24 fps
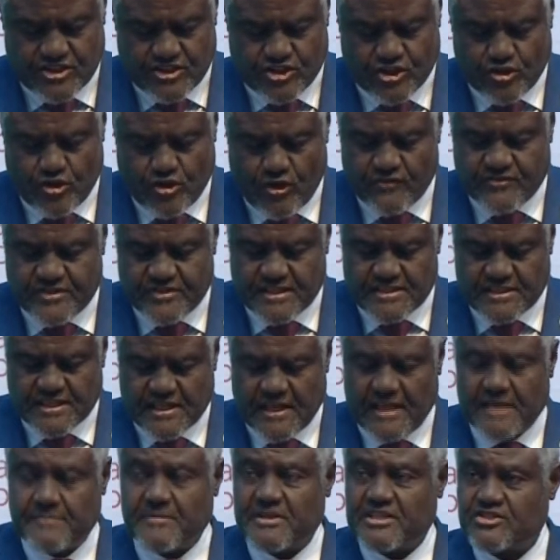of this
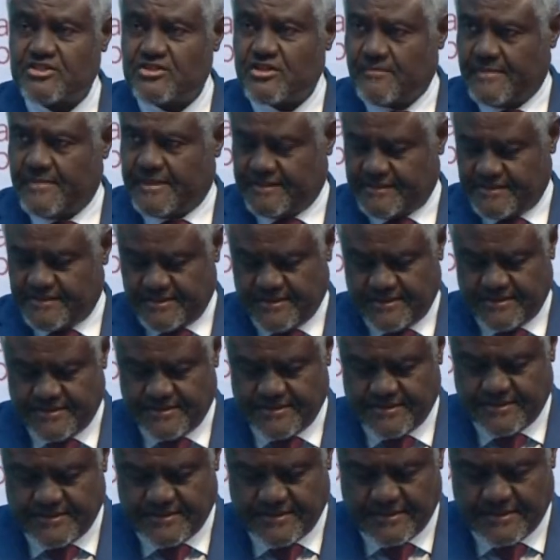climate summit
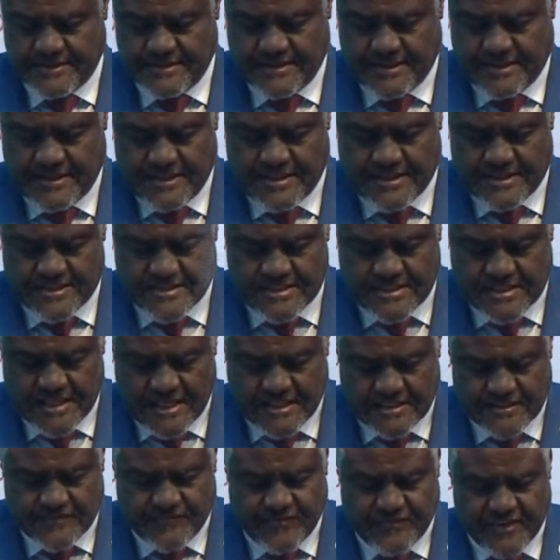in
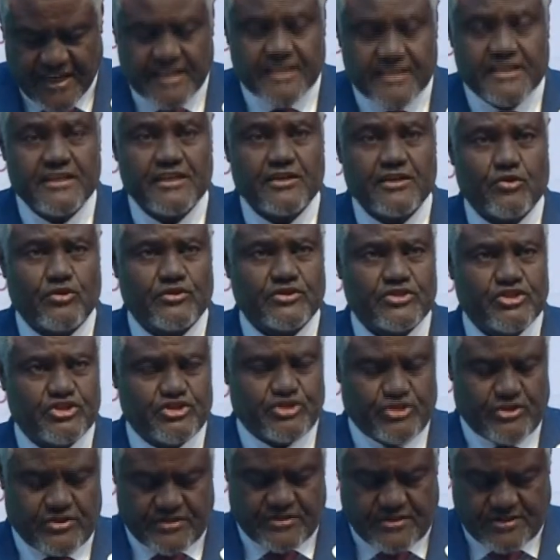such friendly
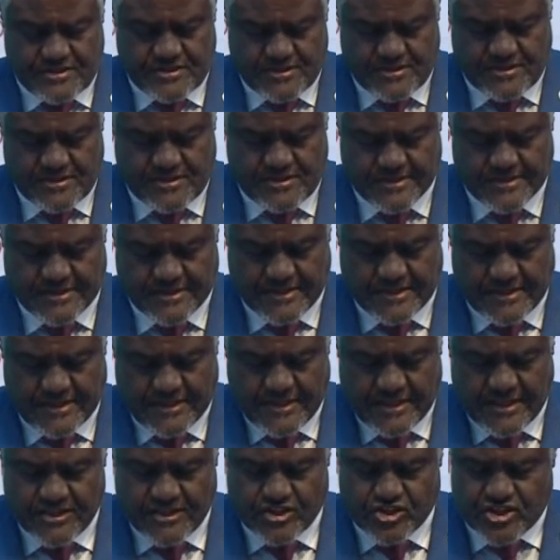conditions
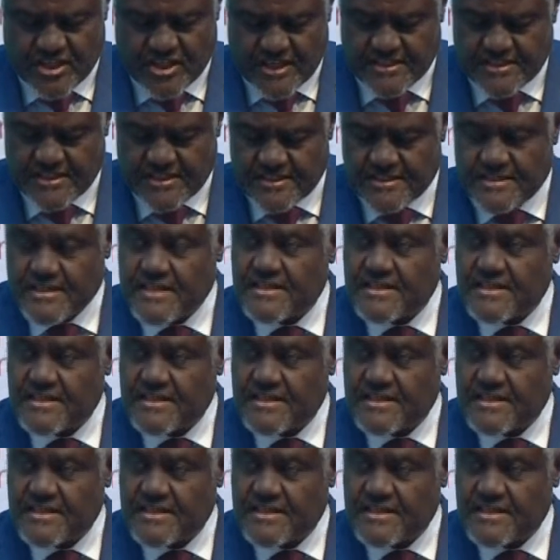in just six